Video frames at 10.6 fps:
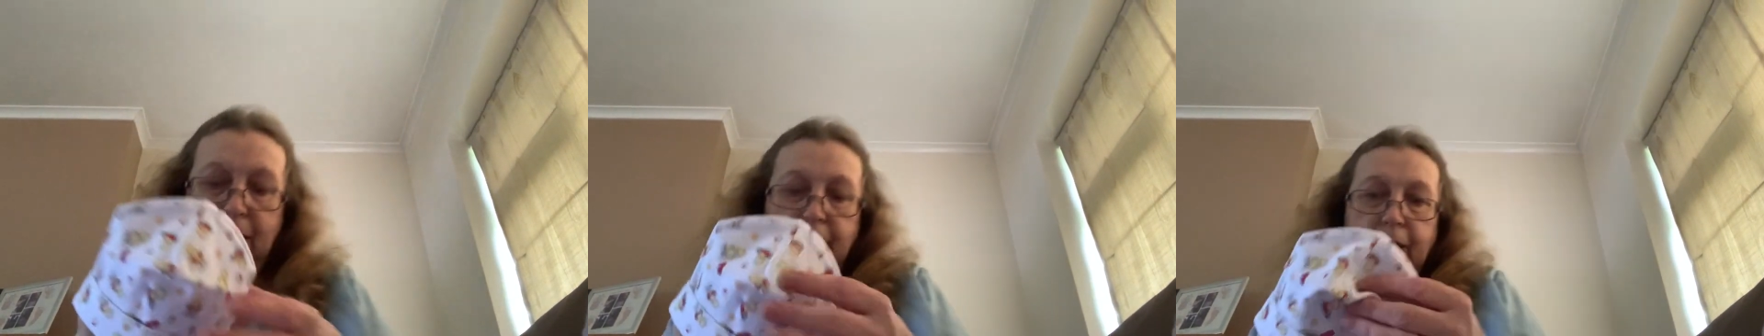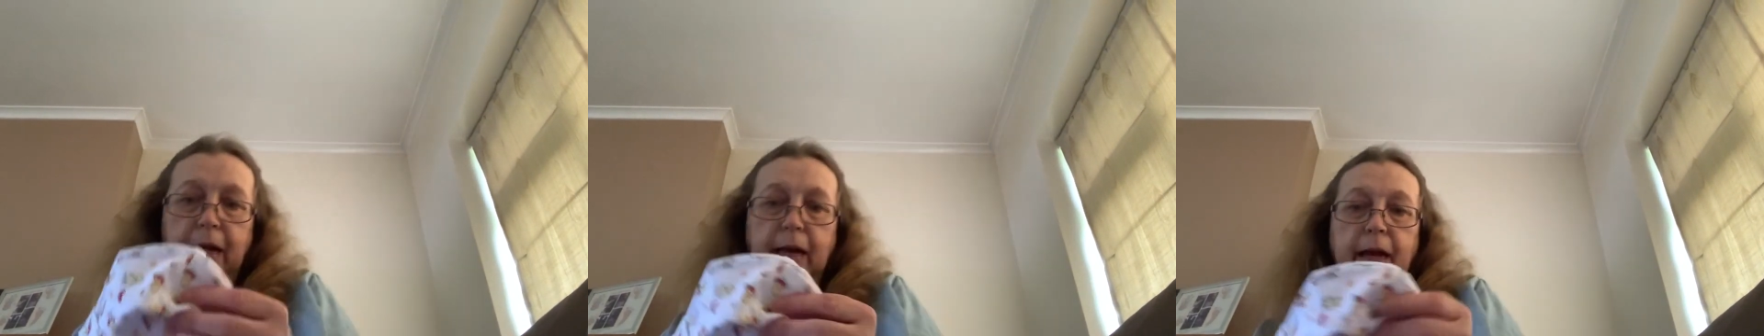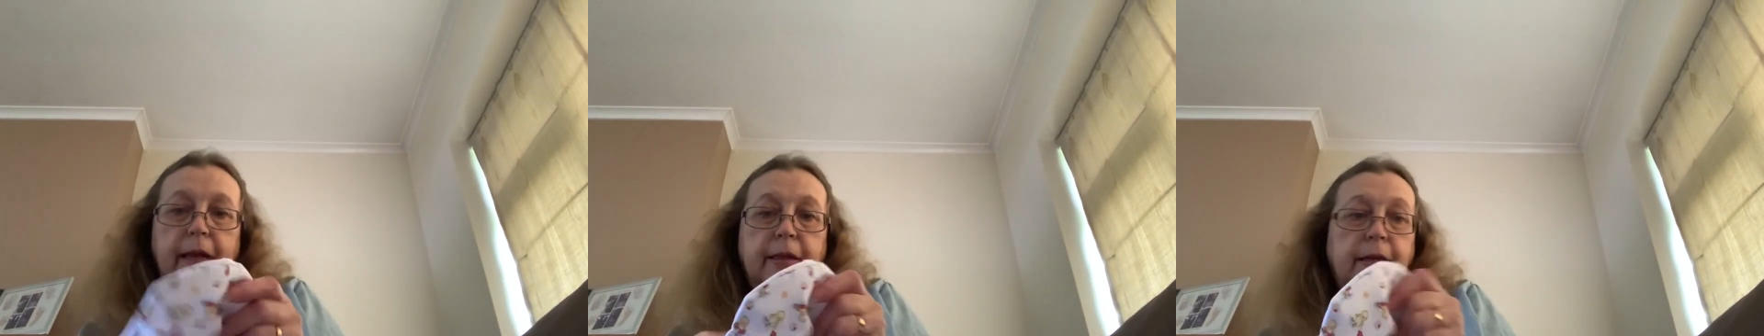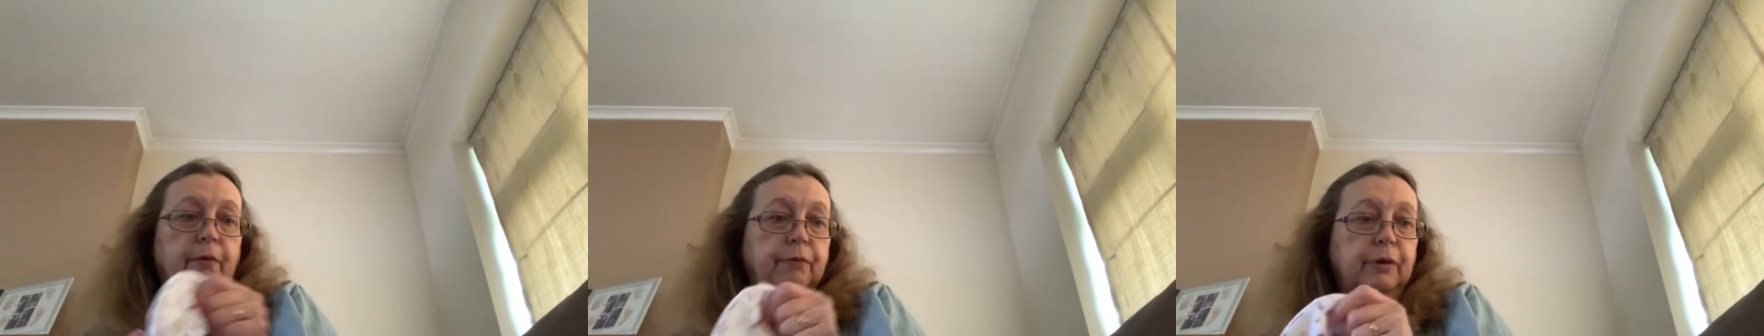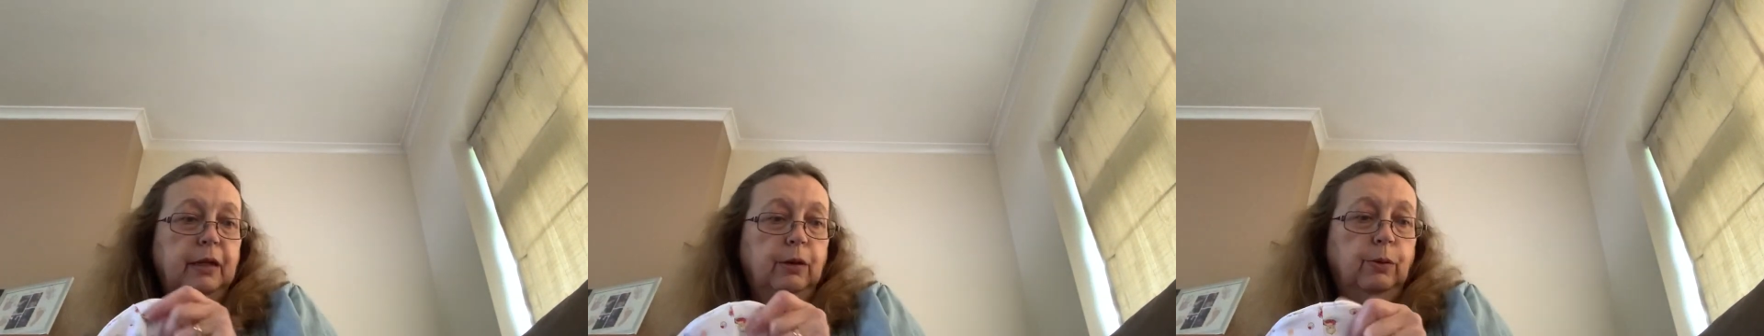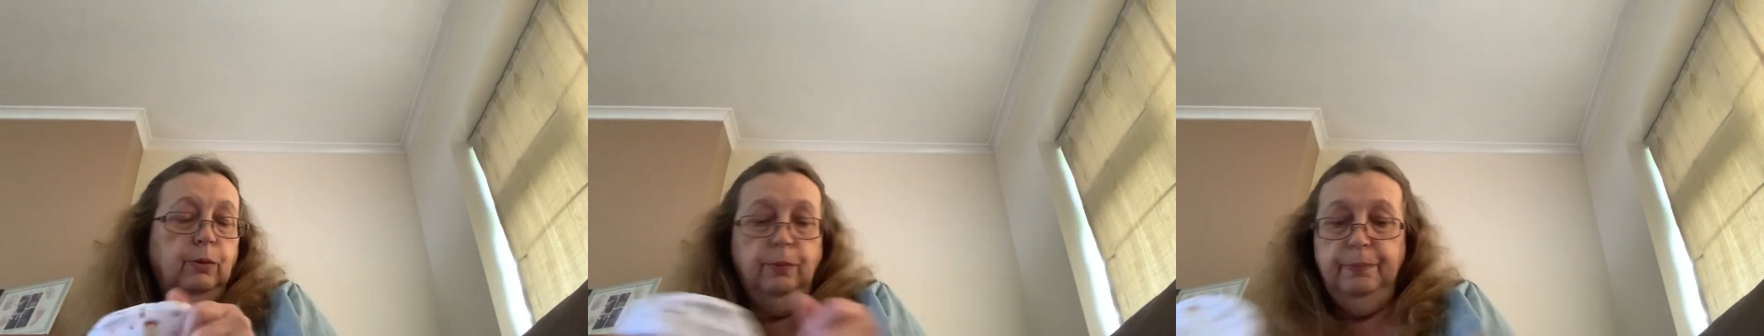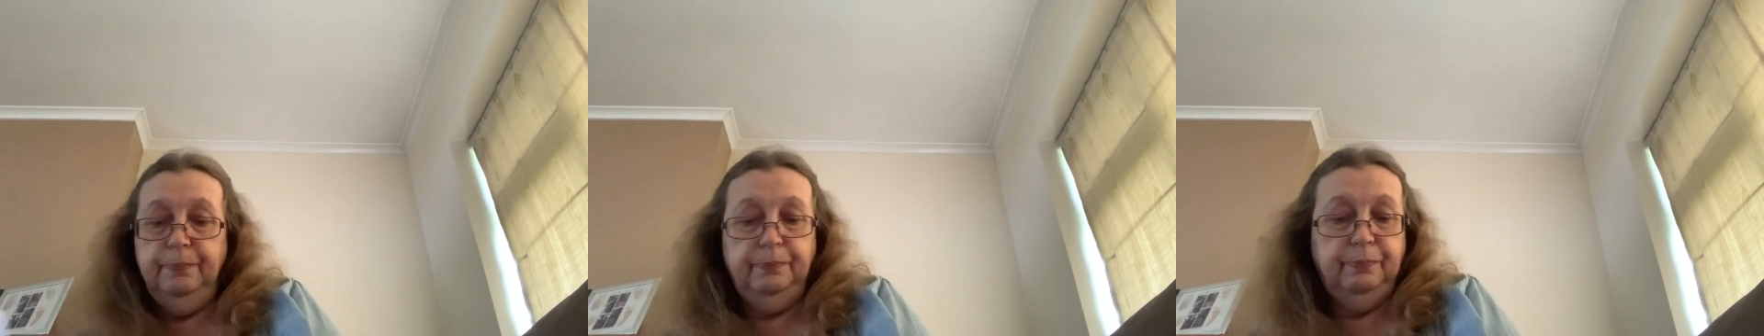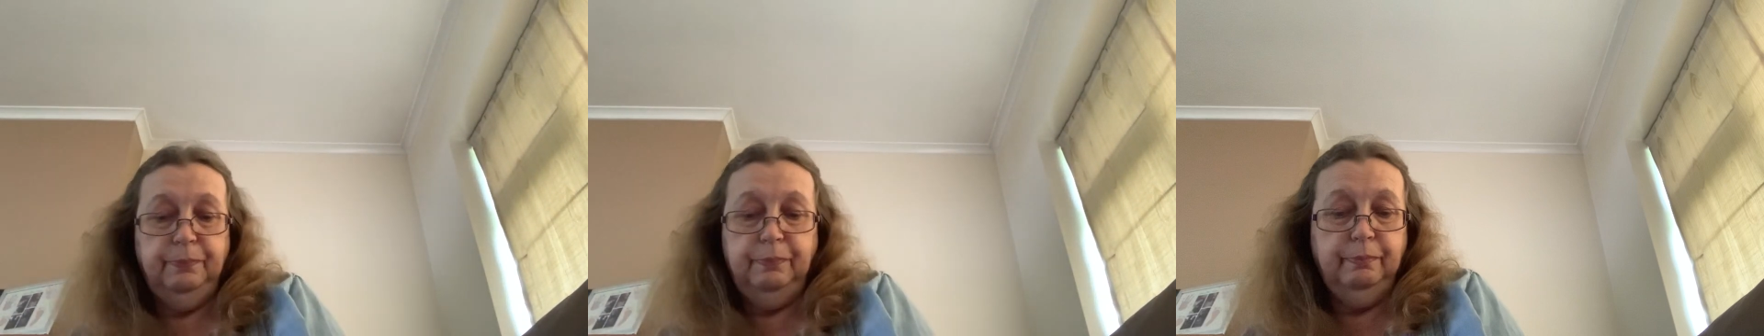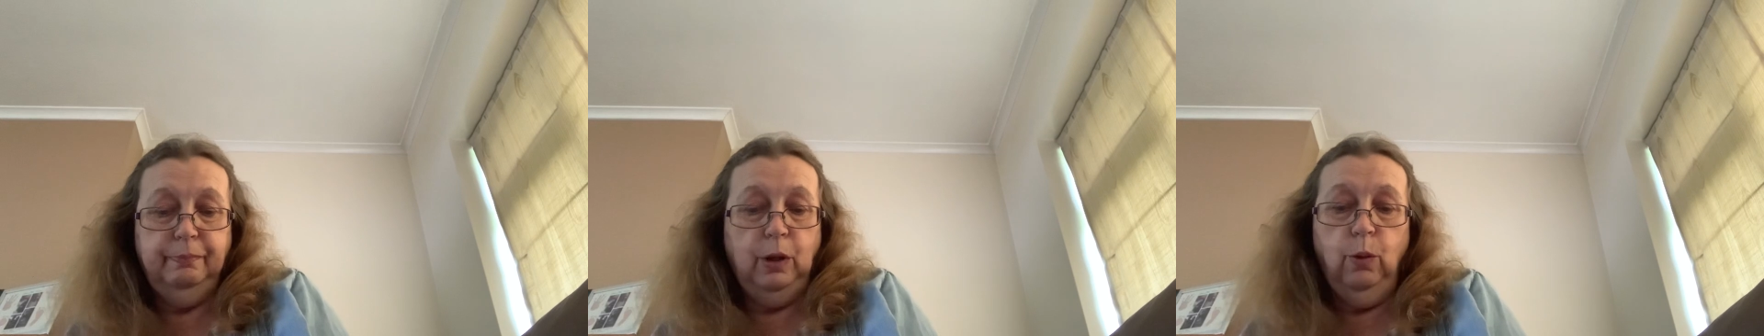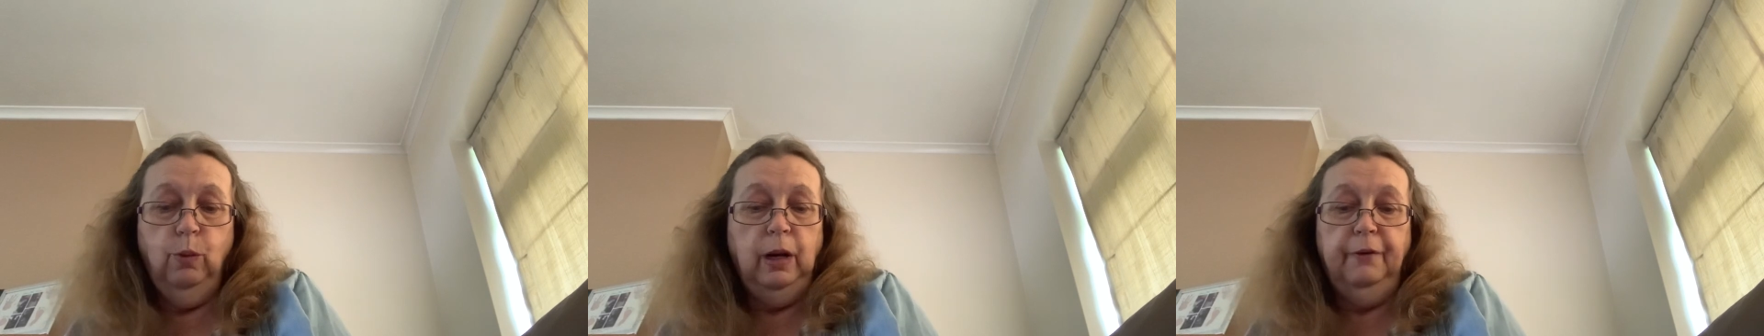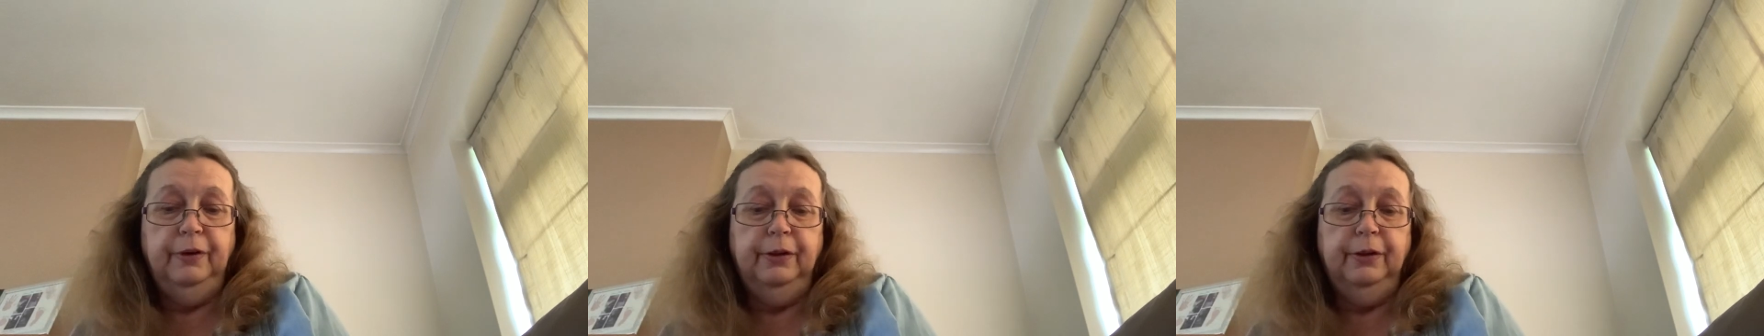Yeah, and they're really all lovely